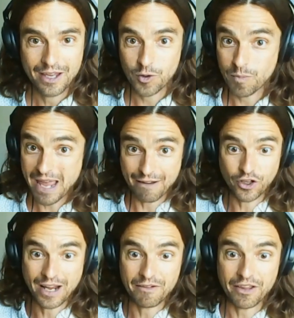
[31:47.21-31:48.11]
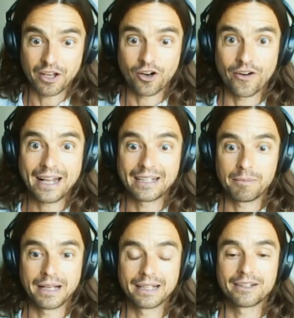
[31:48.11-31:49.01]
You may have done everything
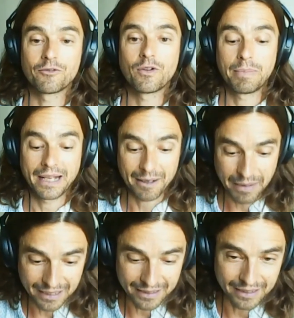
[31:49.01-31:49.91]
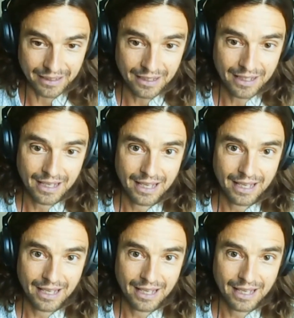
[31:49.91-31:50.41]
correctly, but replicability